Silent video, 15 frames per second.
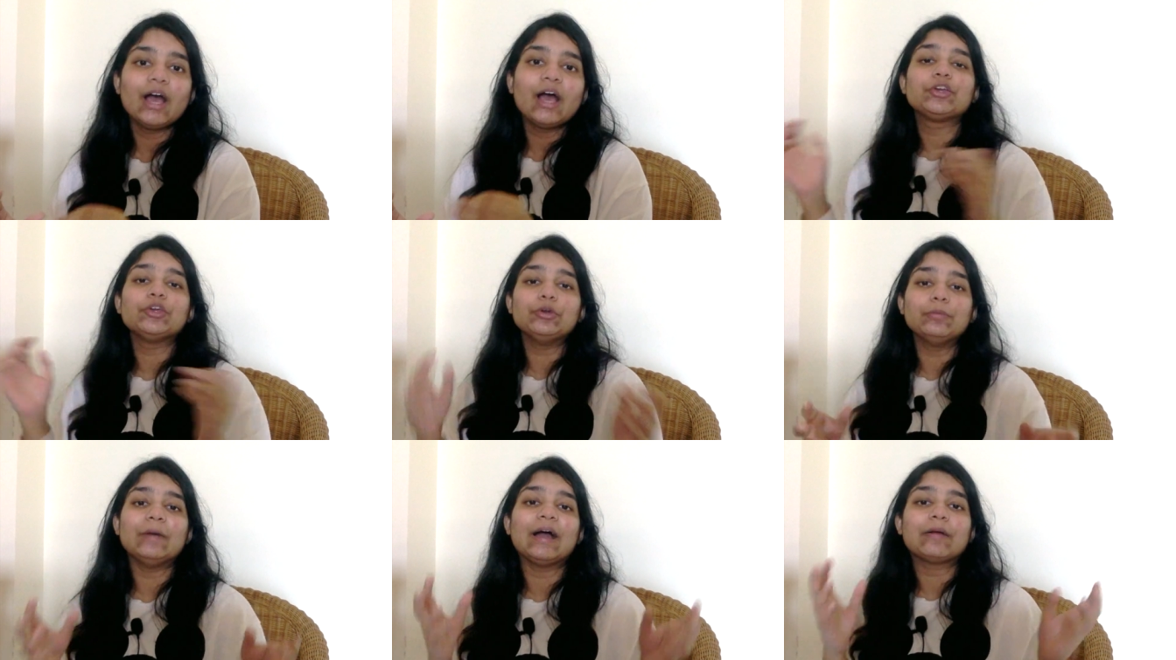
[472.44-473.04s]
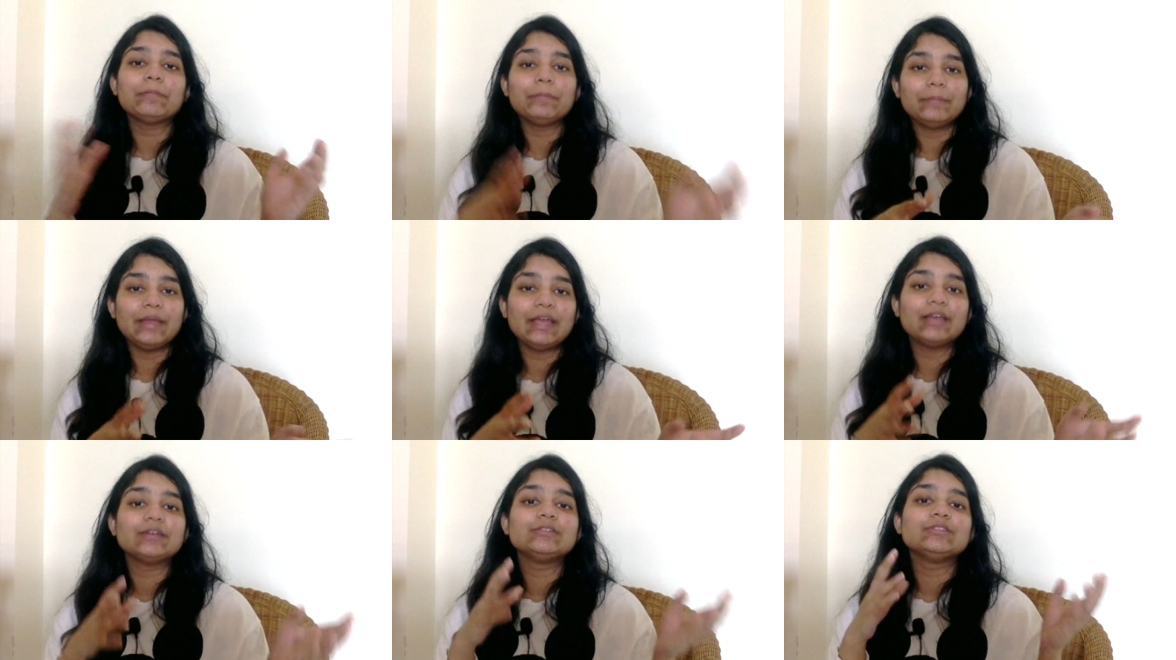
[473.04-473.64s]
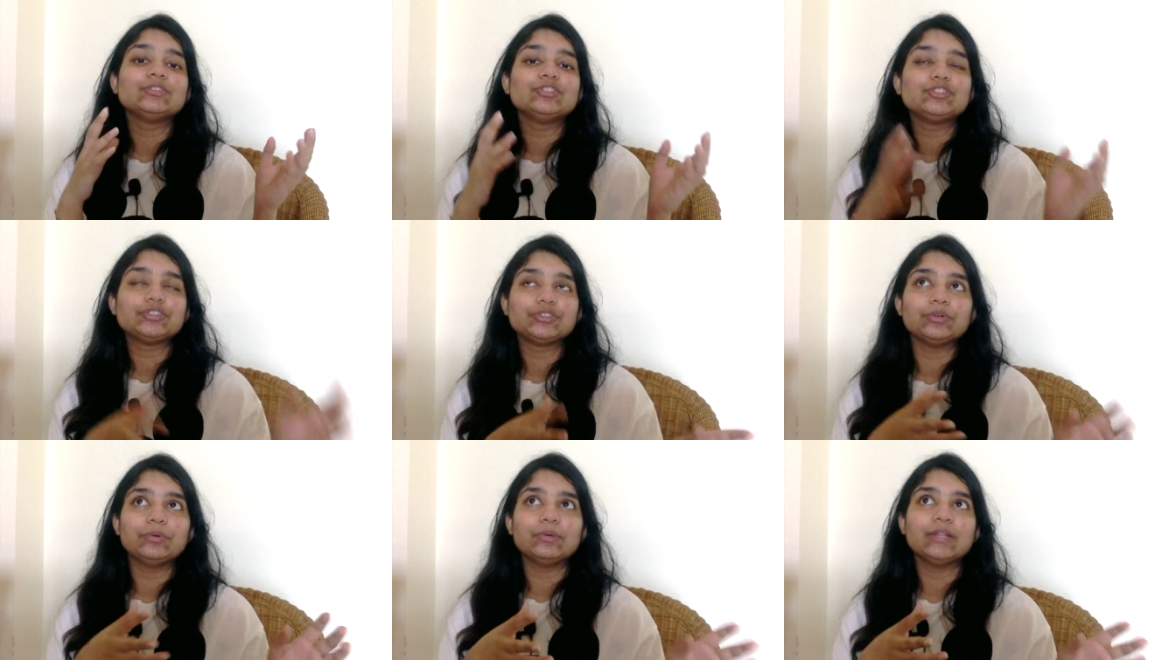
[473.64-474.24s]
the Q Bank may
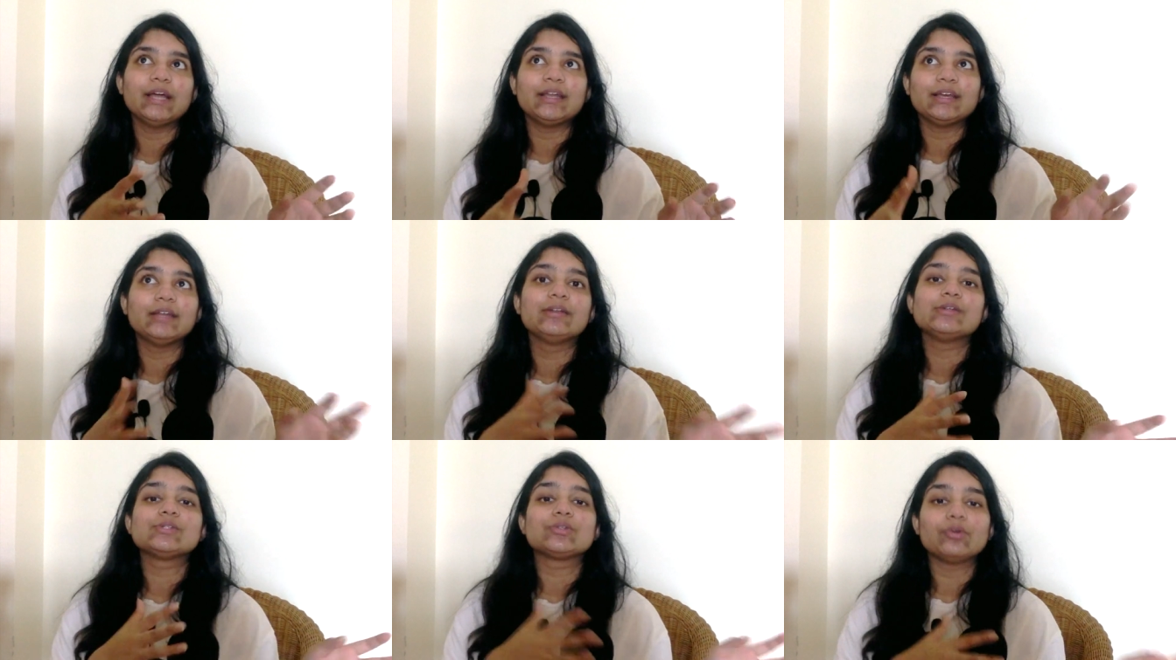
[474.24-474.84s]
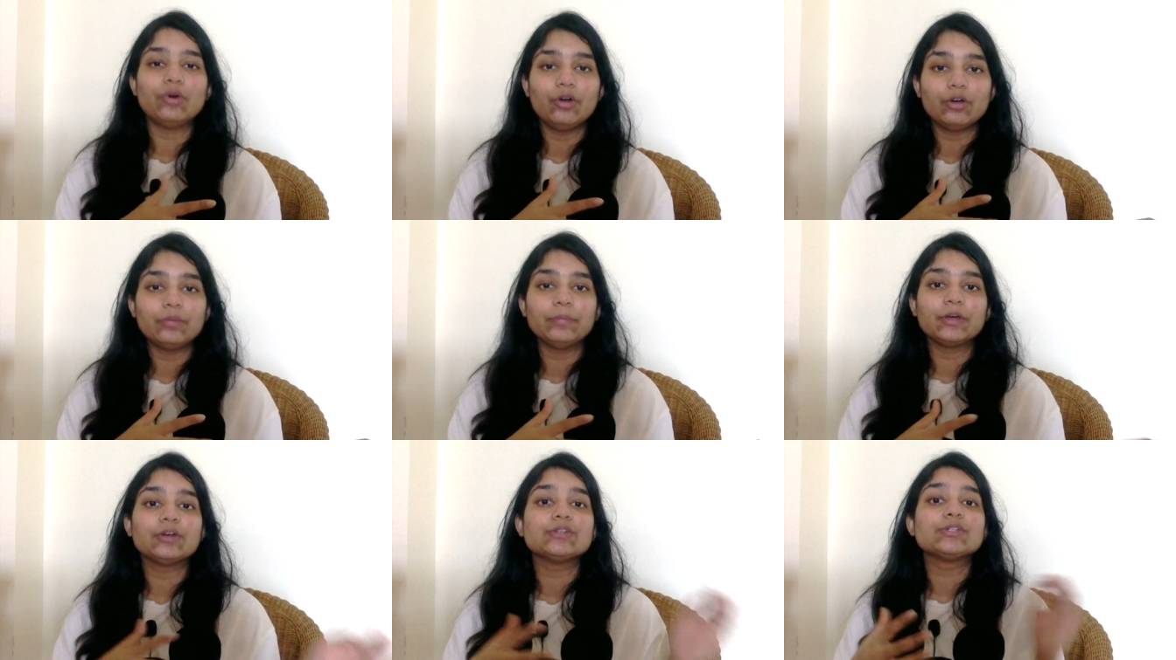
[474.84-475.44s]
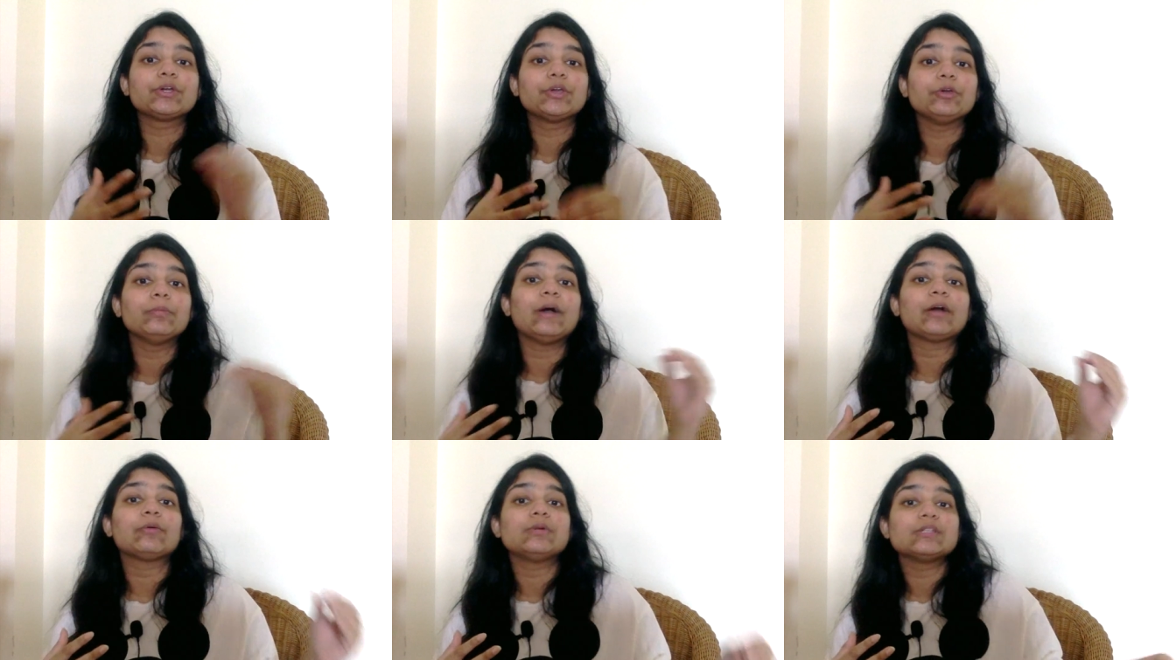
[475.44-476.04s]
show that it is wrong because the
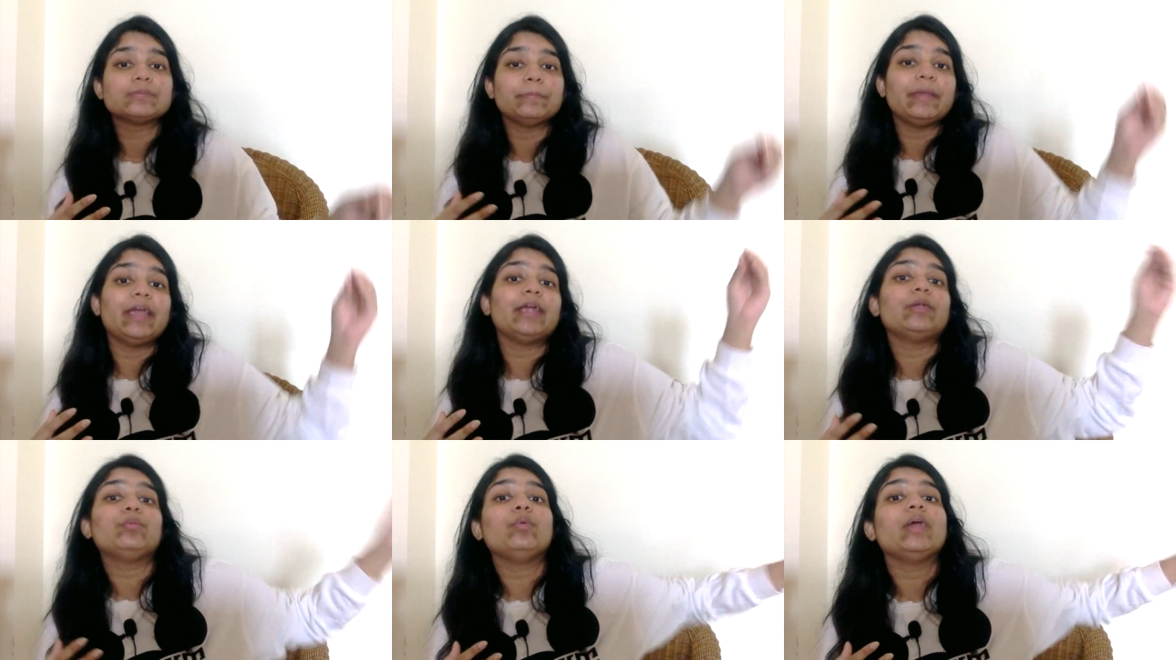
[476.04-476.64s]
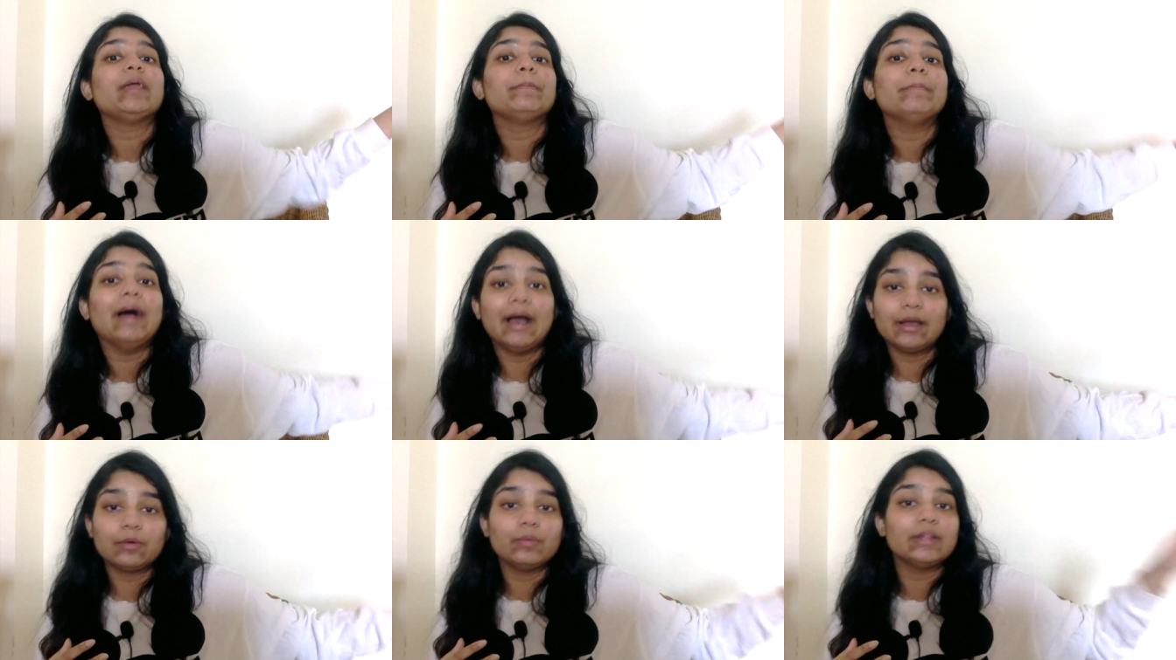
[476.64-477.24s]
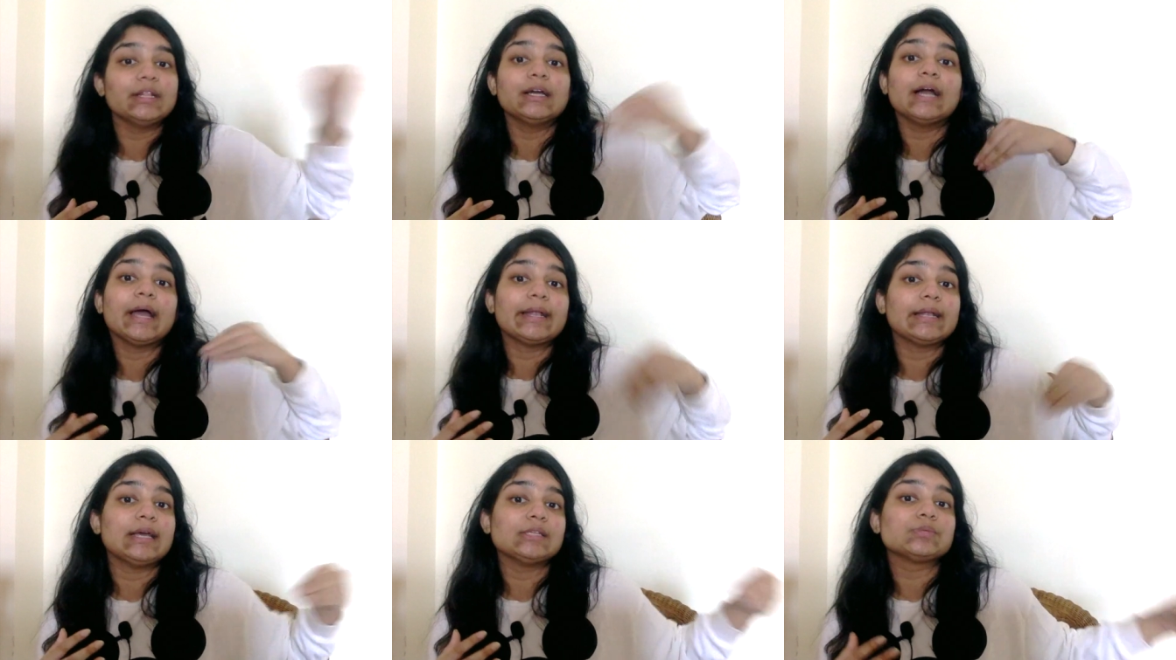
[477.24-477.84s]
Q Bank was made way back when the
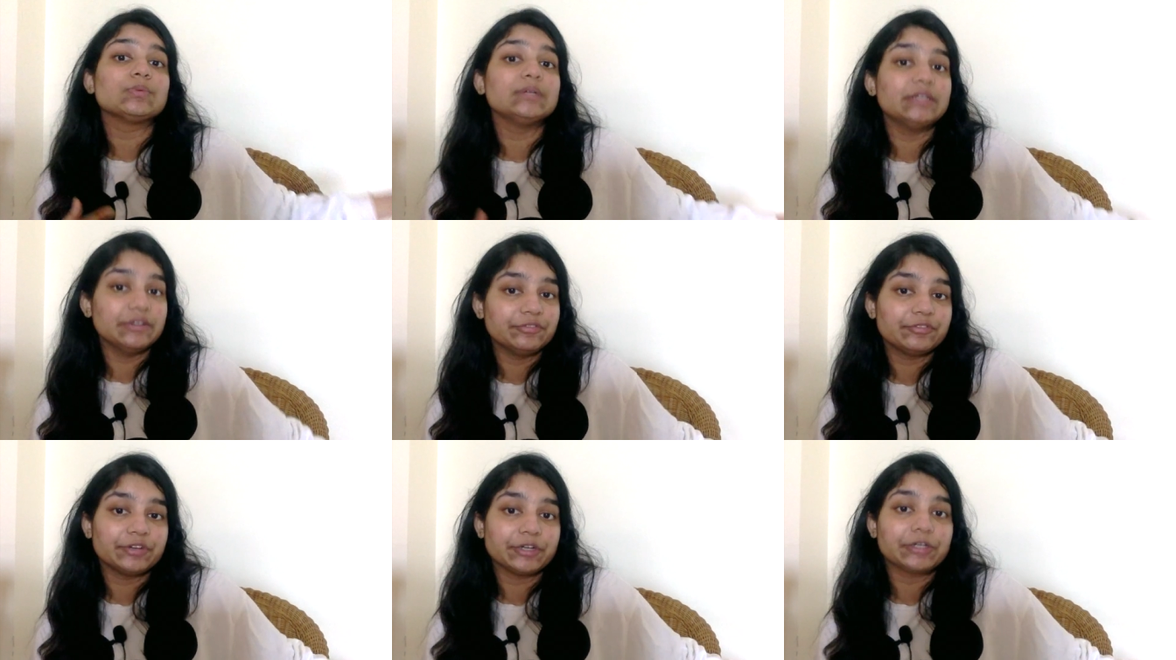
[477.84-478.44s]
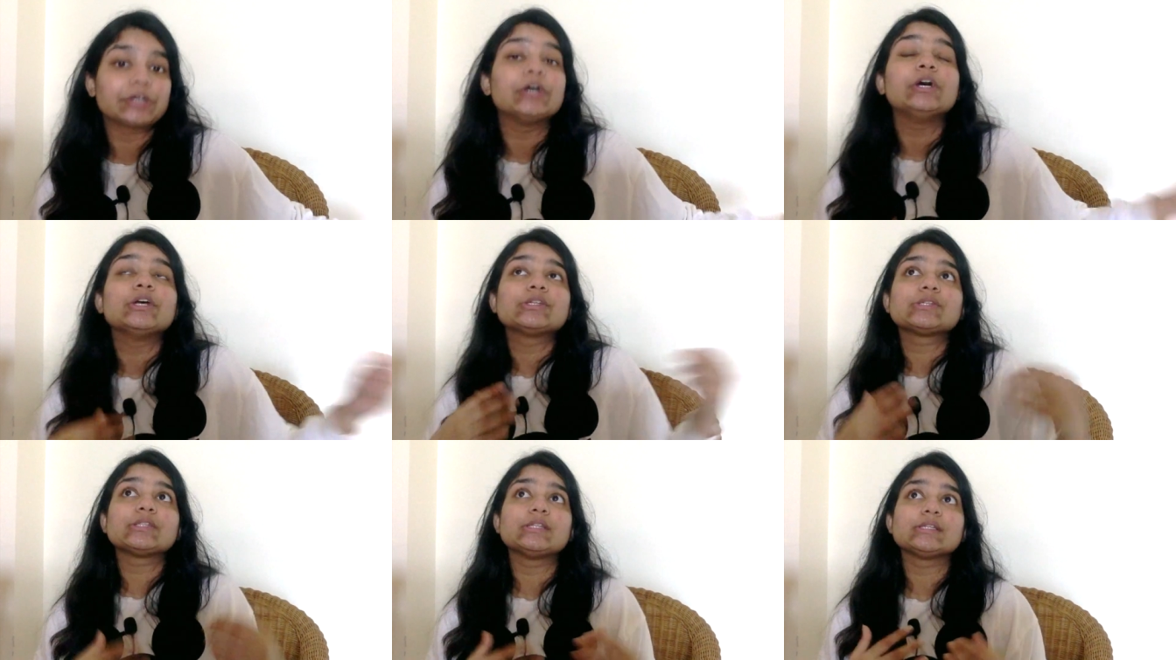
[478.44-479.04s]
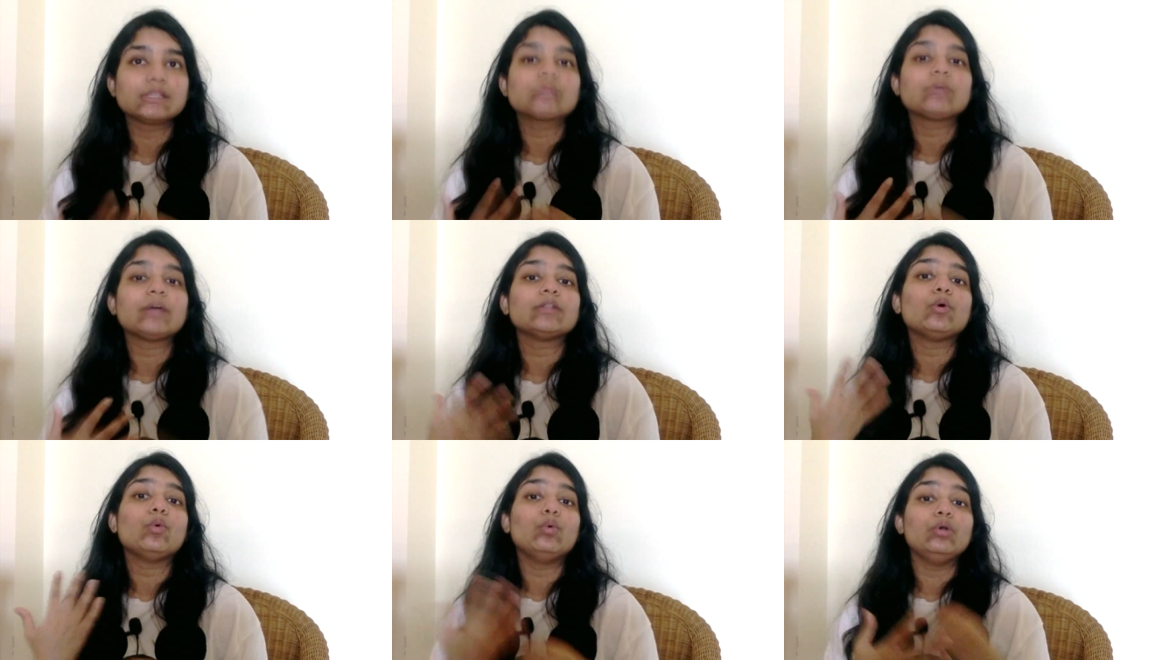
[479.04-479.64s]
guidelines were different. So this is
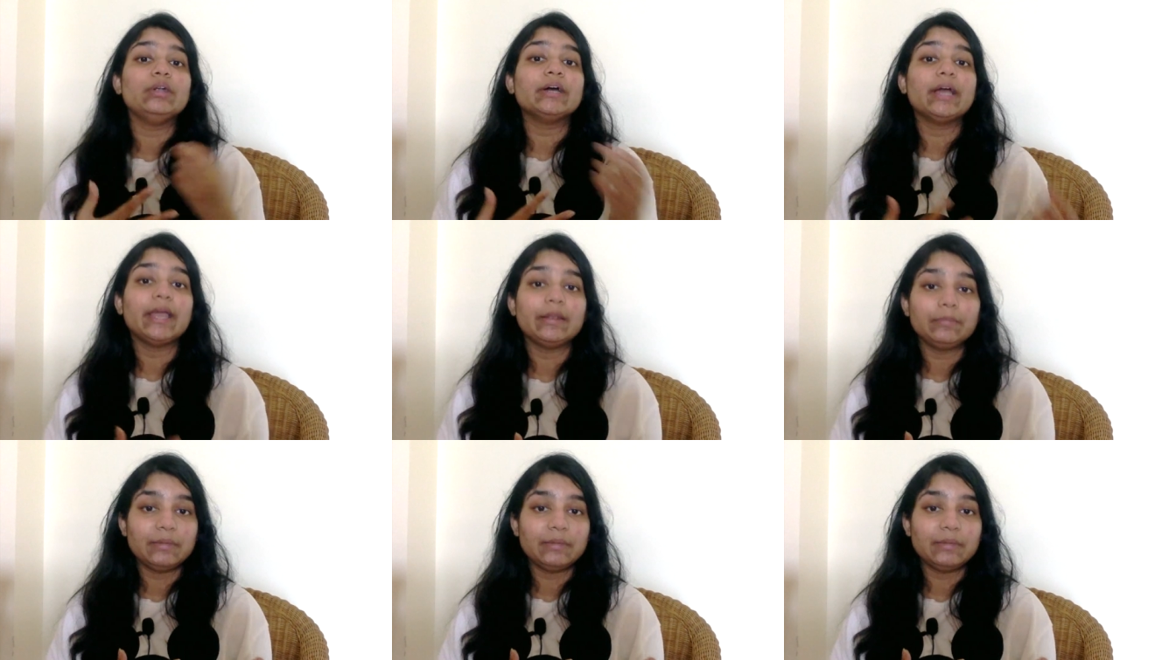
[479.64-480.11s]
why the older